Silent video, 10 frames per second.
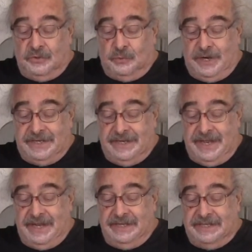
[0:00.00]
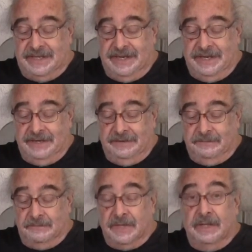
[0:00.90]

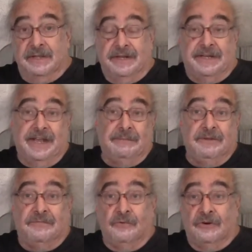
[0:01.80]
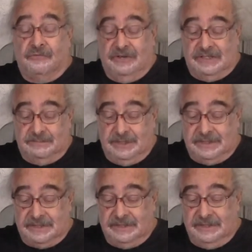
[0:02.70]
2018, the day before
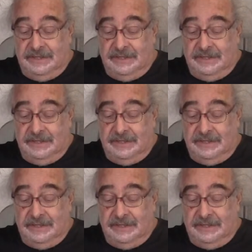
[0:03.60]
Christmas.